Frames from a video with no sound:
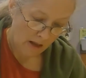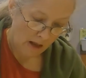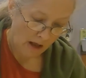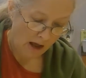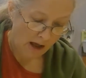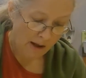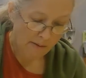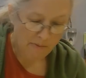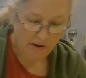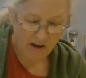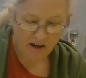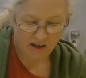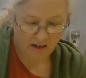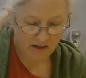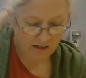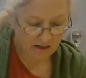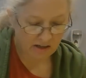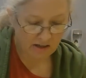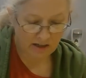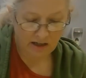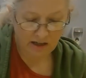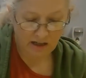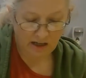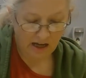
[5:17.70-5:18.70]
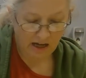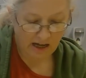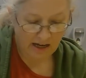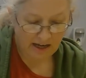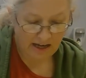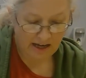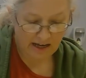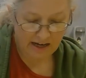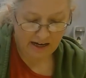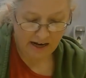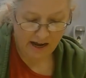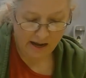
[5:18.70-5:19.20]
I'm not
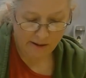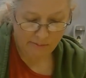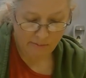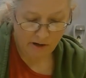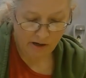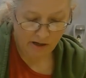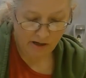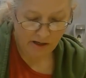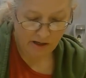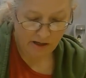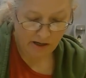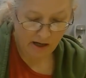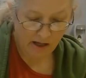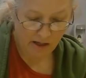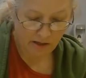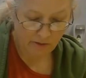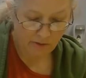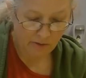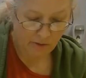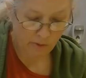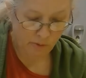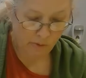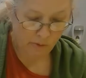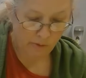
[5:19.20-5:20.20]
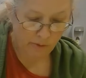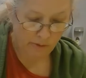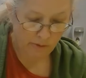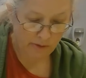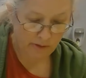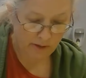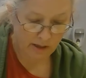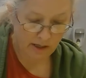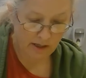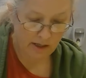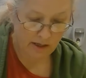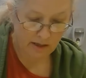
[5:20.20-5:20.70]
going to color the whole
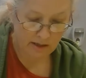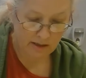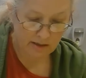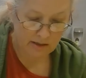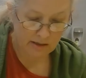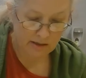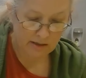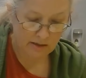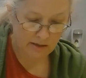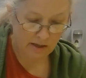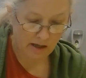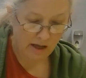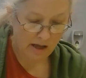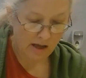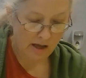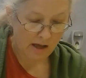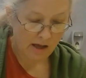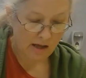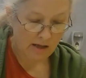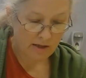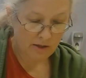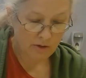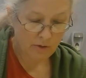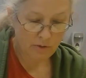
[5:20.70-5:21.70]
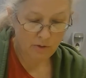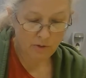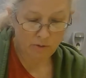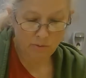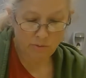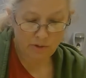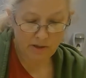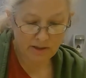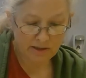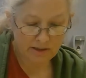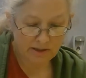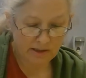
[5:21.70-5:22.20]
thing because you don't
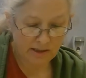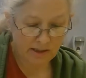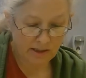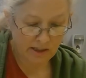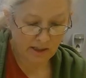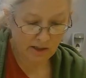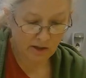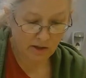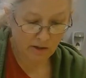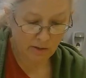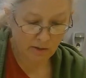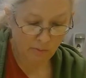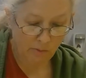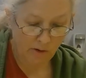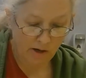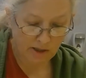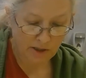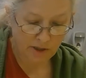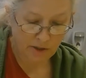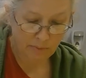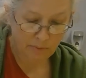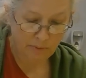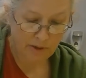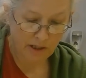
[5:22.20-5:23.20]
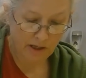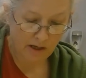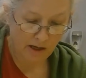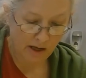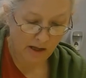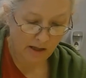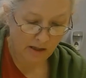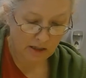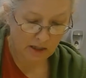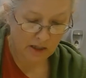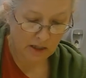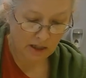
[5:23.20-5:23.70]
want to sit here and watch me
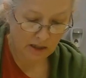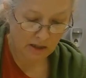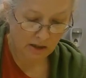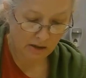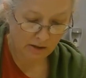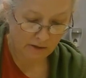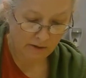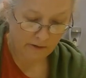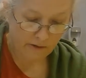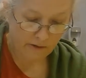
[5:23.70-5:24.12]
color.